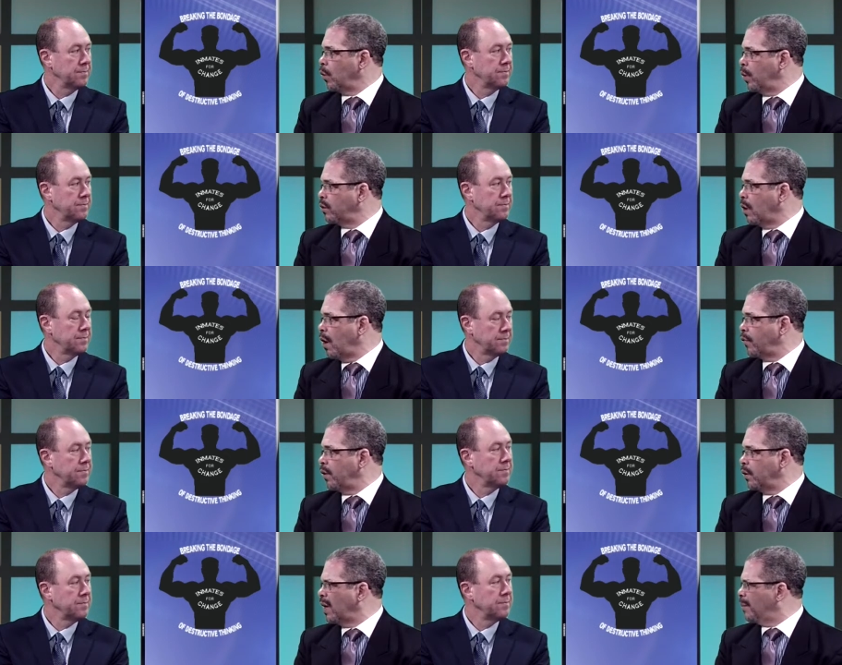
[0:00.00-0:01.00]
Speaker 1: West
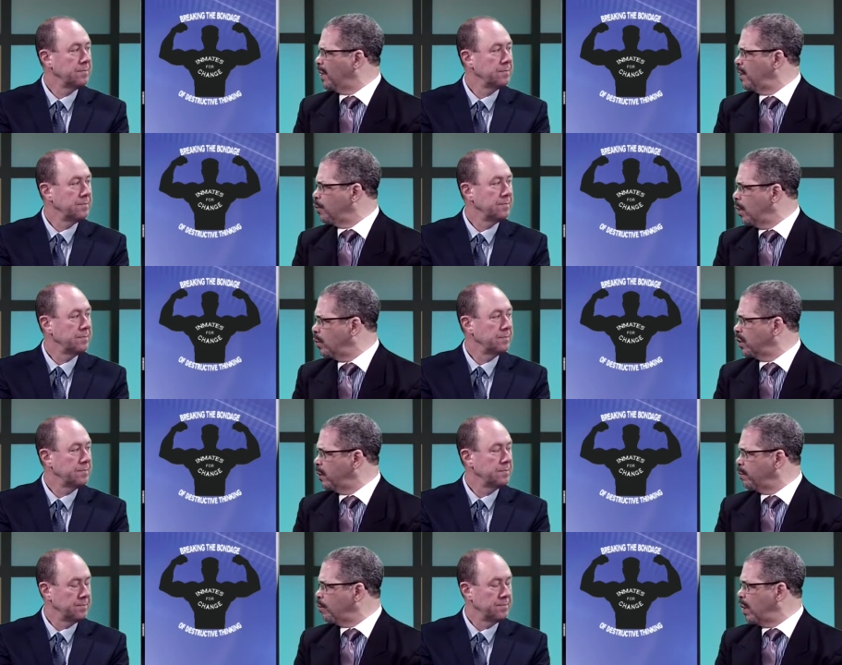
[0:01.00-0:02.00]
Garfield, and I believe
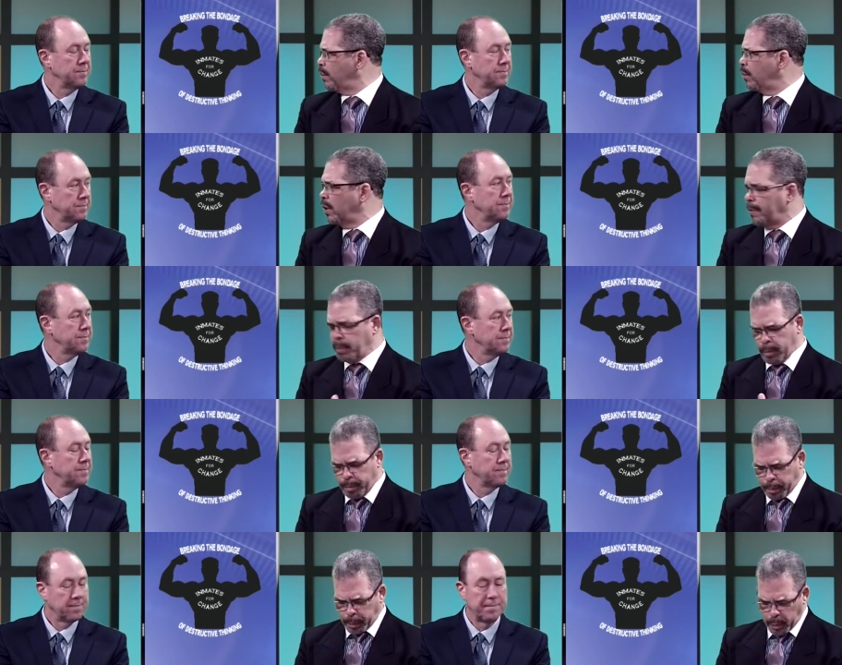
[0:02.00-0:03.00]
Roseland mm -hmm. might be one.
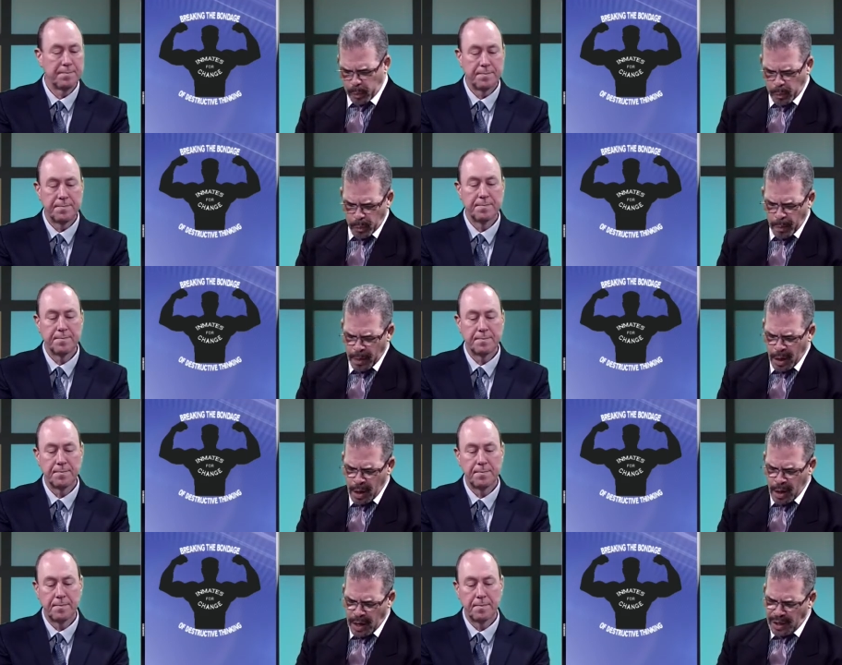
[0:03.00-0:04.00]

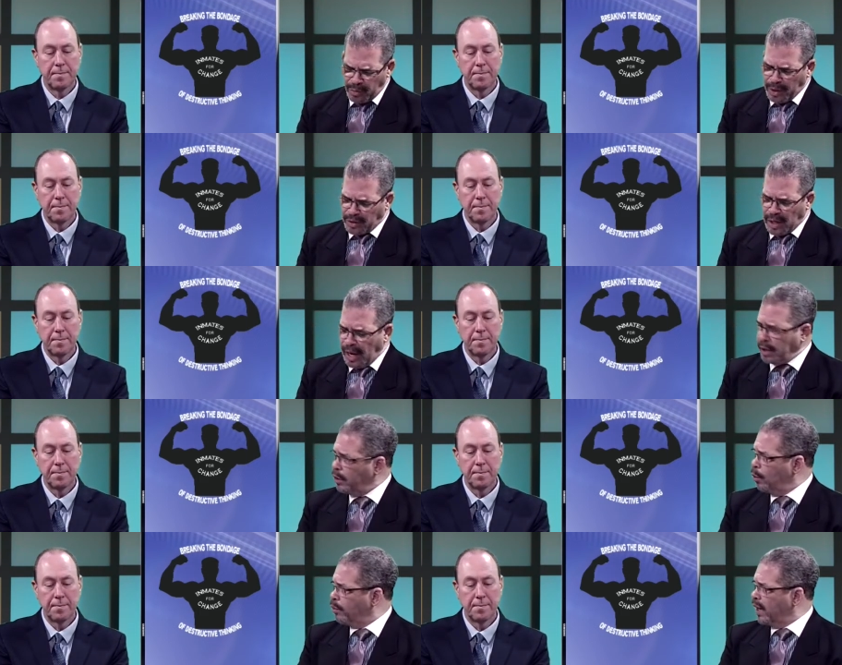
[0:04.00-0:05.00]
And this may sound like a
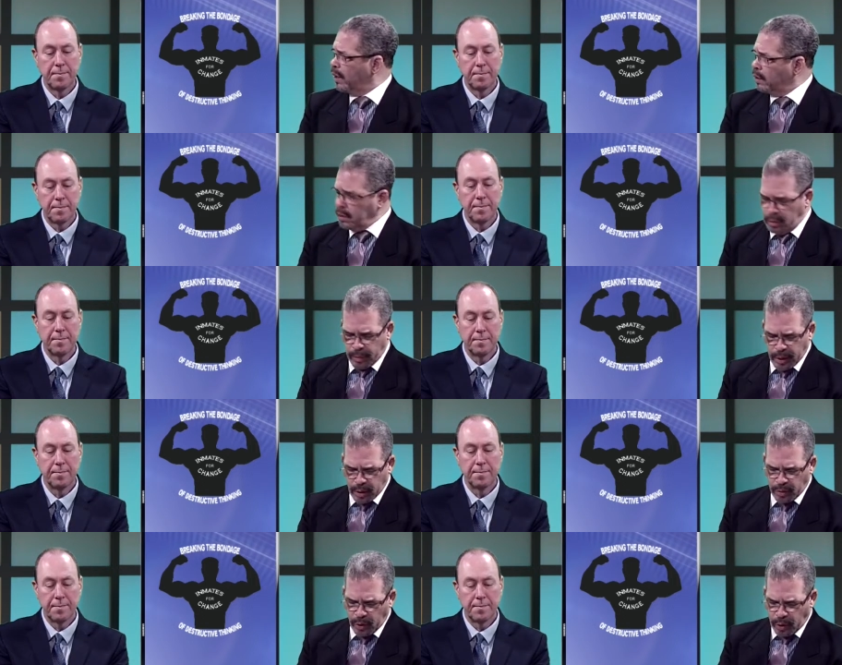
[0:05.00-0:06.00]
no-brainer, but
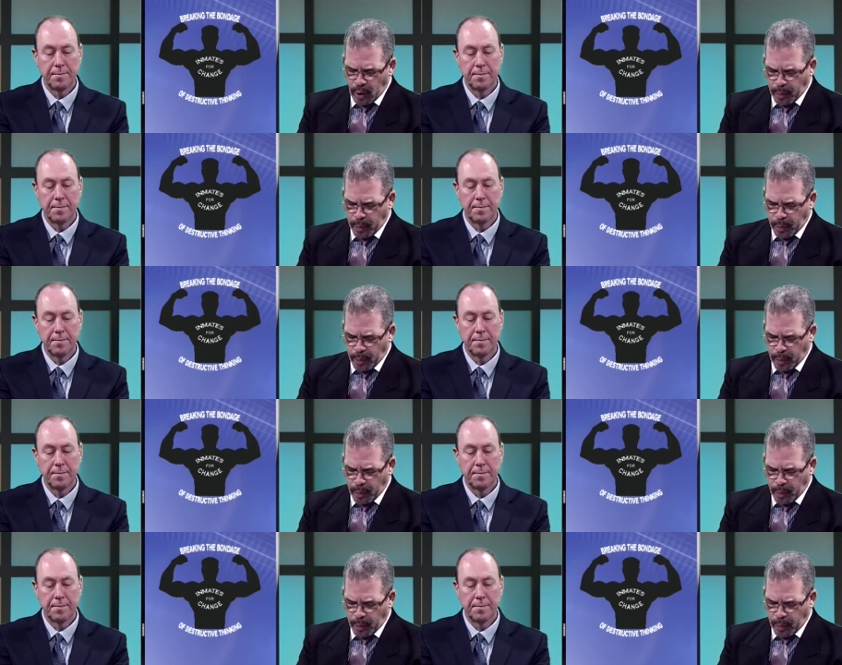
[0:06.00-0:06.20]
you know, in your